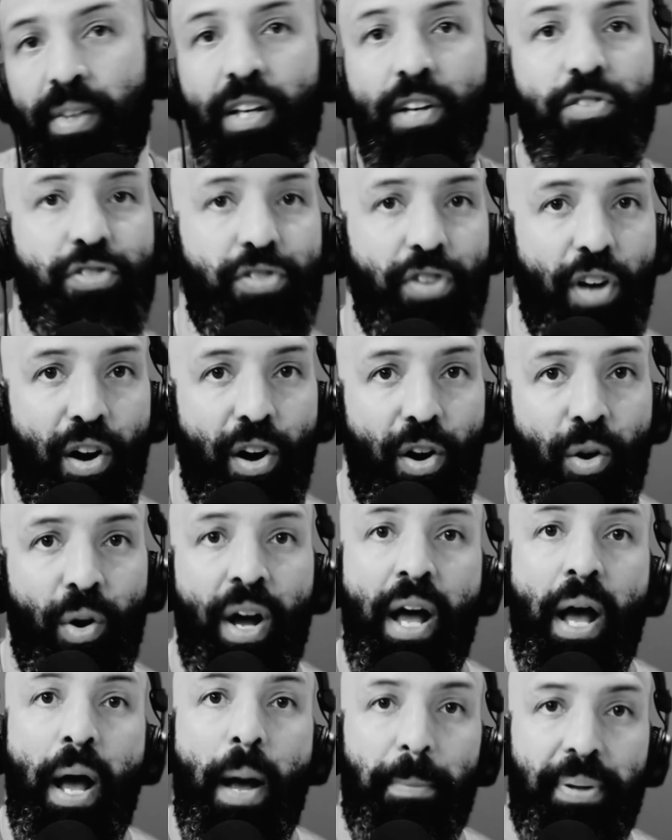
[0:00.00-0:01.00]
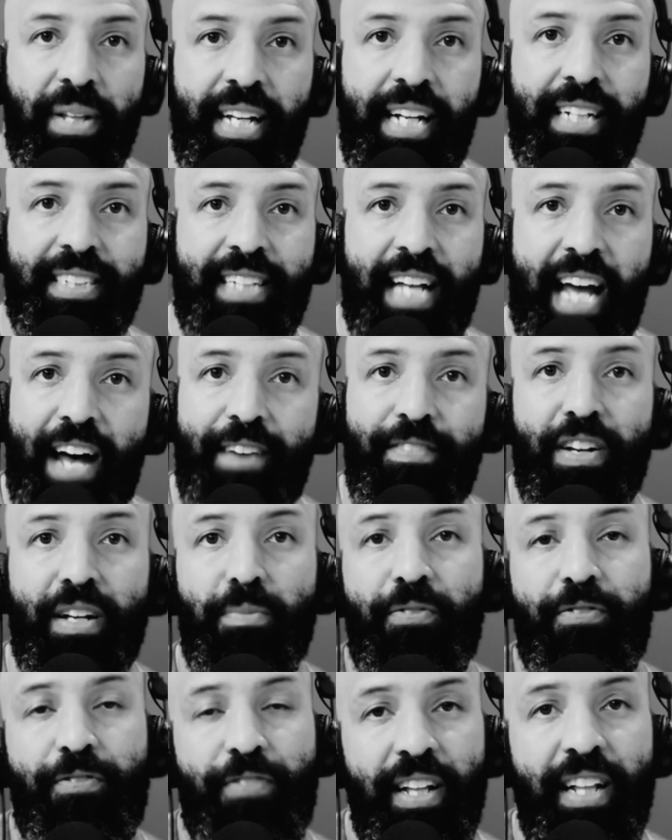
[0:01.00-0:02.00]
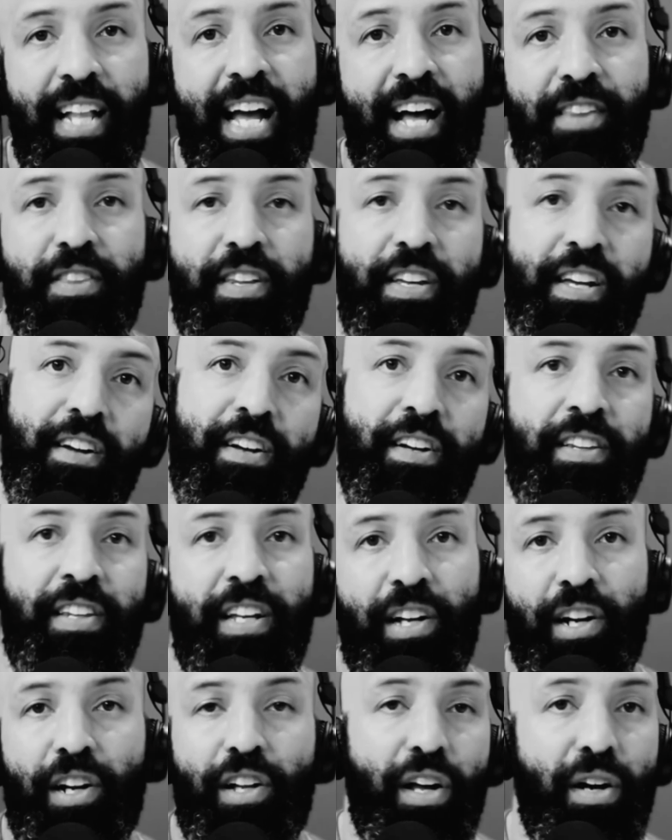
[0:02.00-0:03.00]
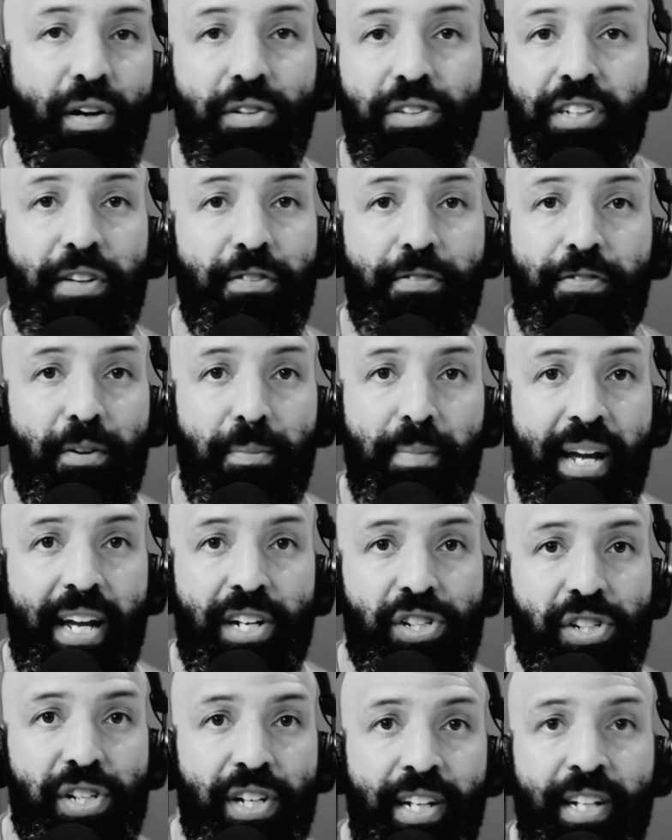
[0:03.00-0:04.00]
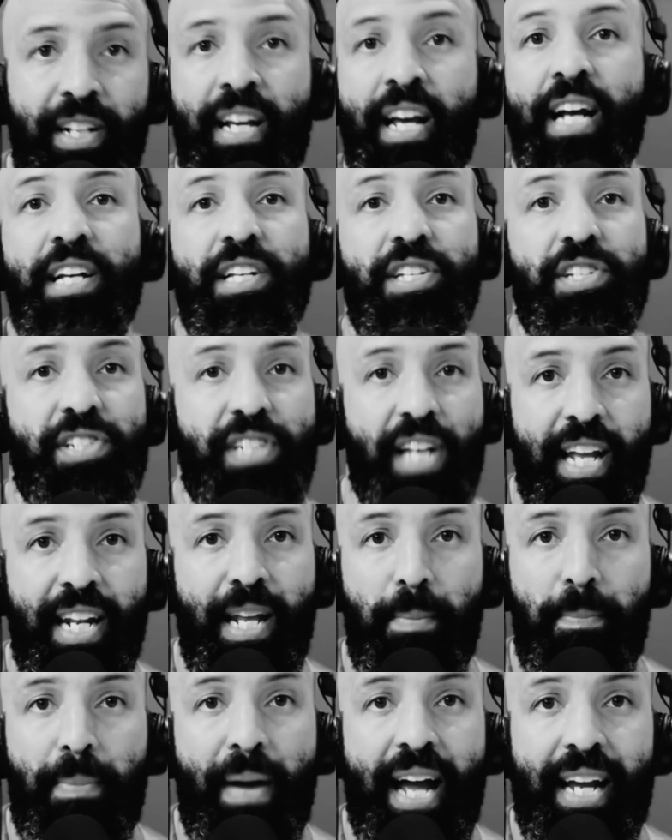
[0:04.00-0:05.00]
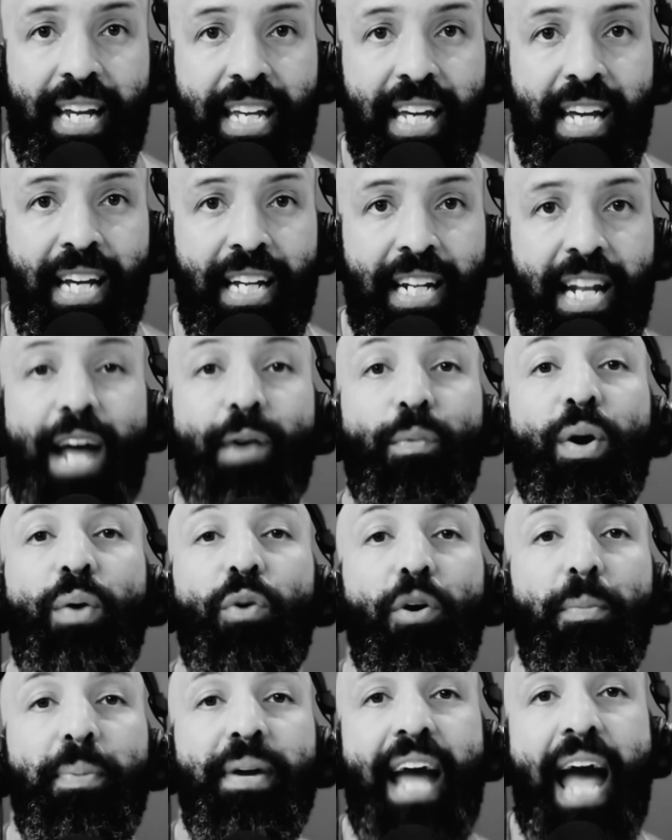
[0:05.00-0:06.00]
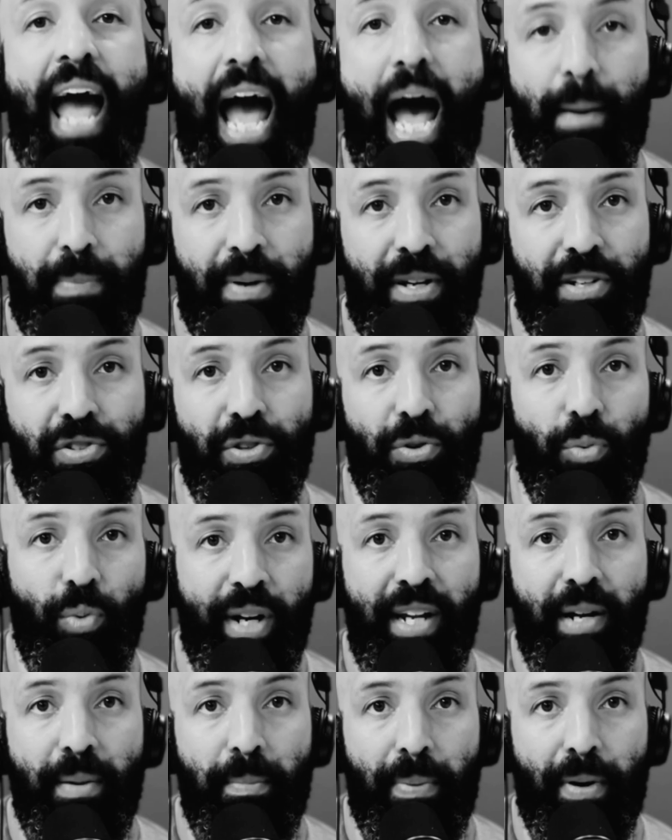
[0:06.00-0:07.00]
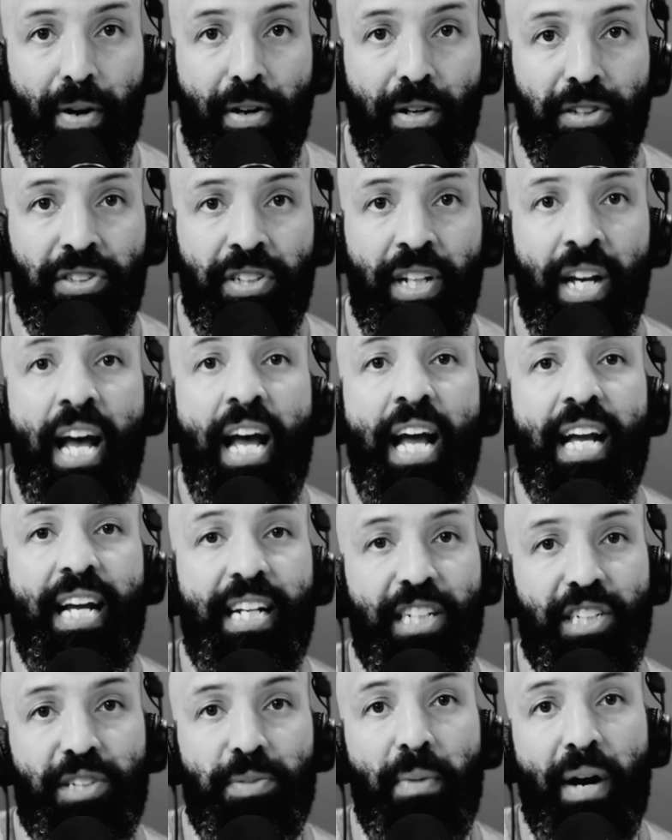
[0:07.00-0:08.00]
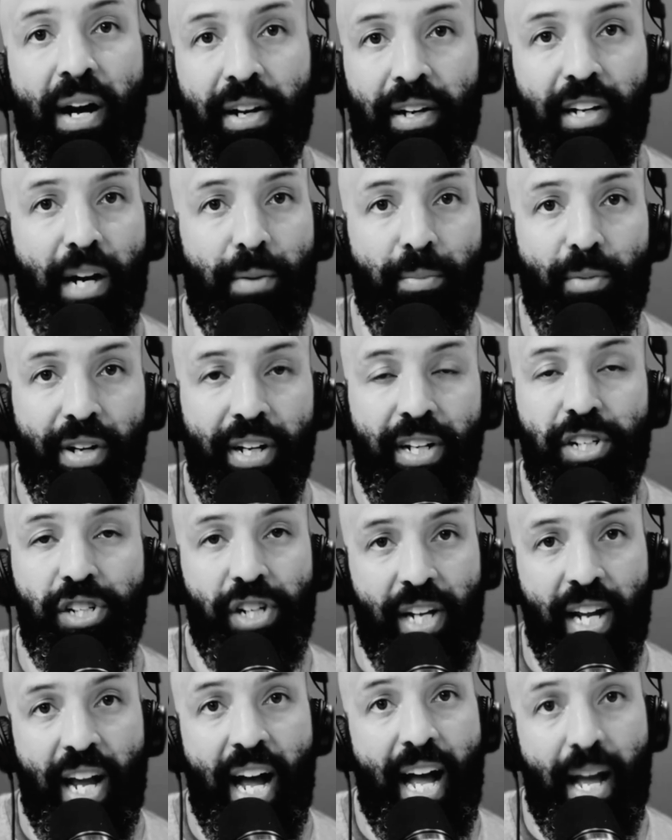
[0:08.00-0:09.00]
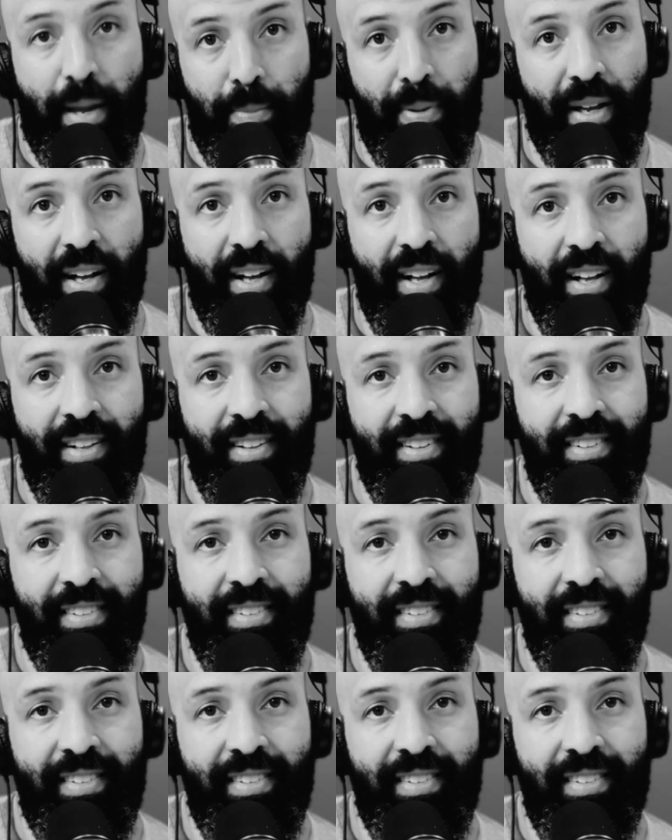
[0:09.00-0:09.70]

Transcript: So please have him fill out the enclosed information, send it back in, and we will be happy to reimburse his Montgomery GI Bill.